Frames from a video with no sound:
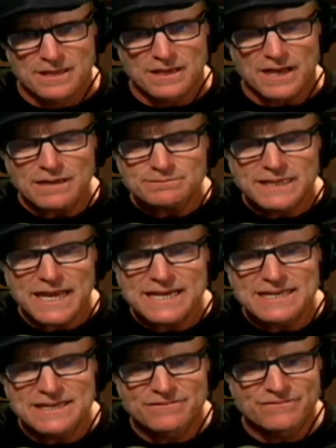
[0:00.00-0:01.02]
I'm
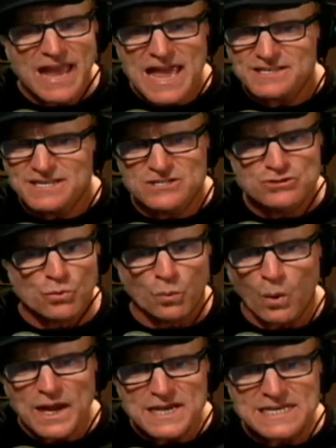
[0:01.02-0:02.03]
taking advantage
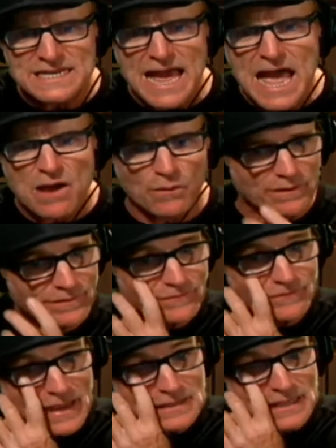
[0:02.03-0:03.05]
right now of the
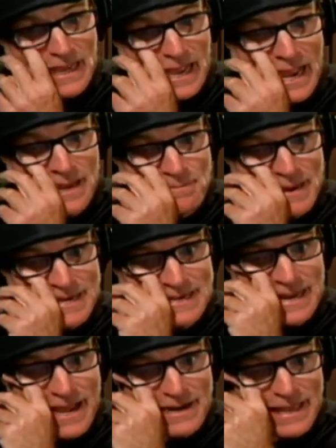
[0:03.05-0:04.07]
fact that I may
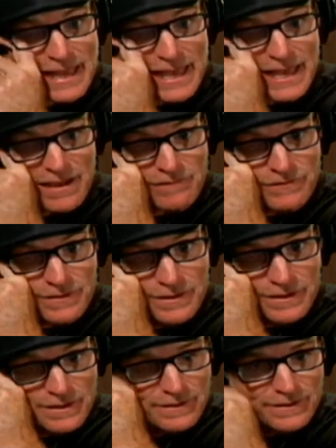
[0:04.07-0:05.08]
not have
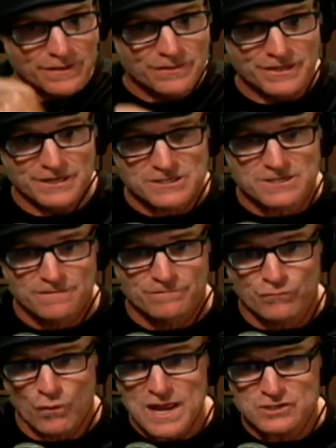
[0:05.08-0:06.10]
this
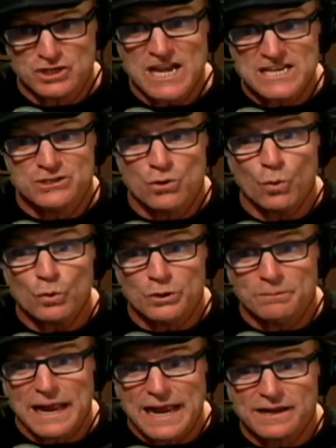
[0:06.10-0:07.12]
franchise
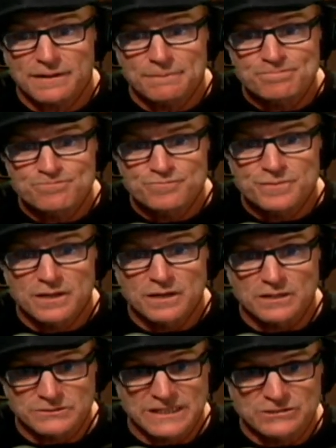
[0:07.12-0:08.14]
quarterback,
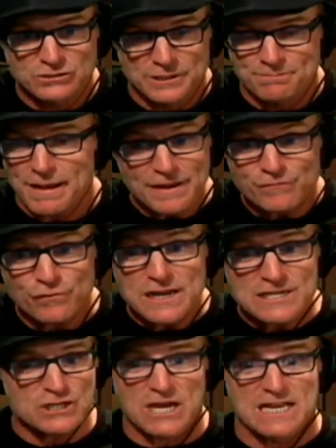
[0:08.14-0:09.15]
essentially my
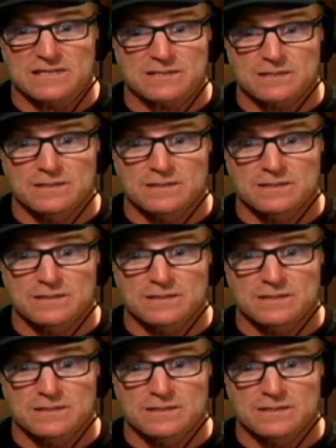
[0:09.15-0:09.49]
franchise,